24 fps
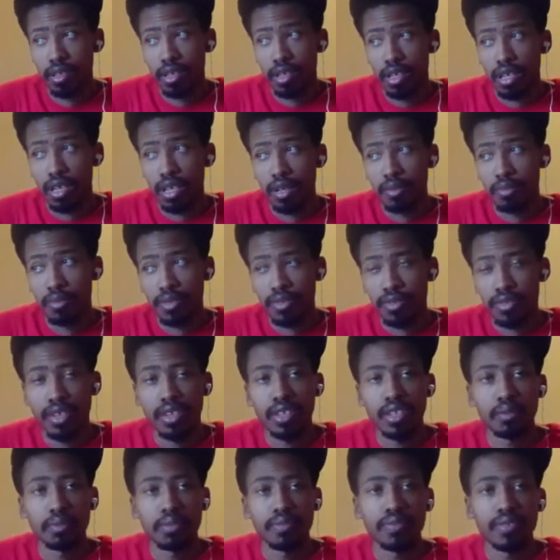The
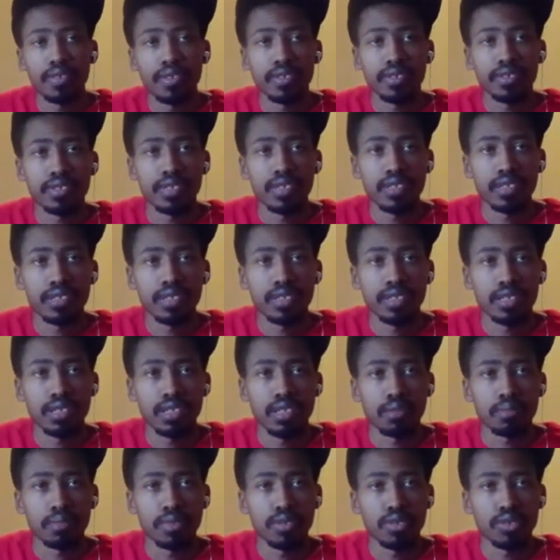Sunday before the season,
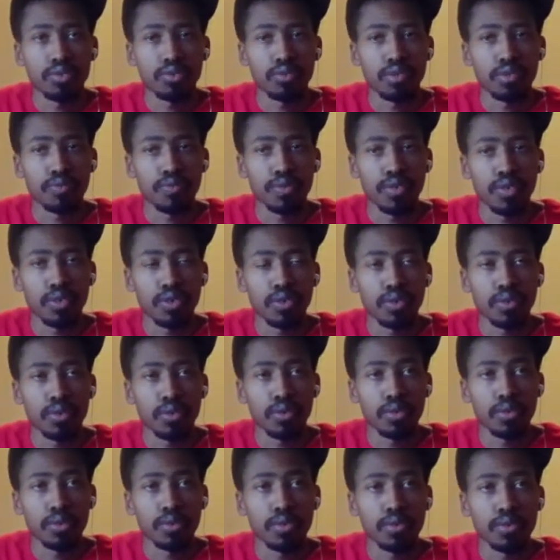I'm going to do a real
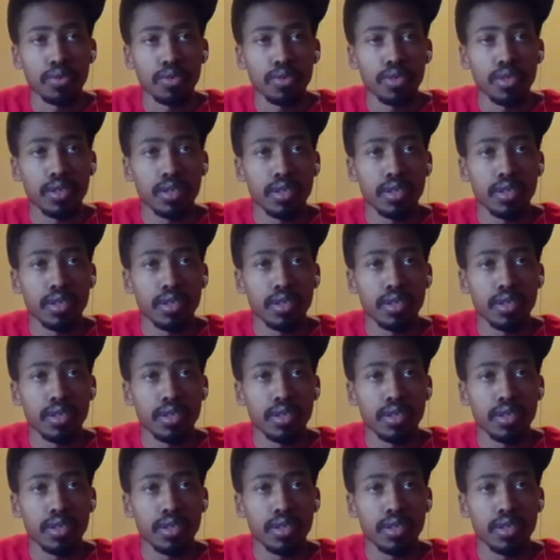huge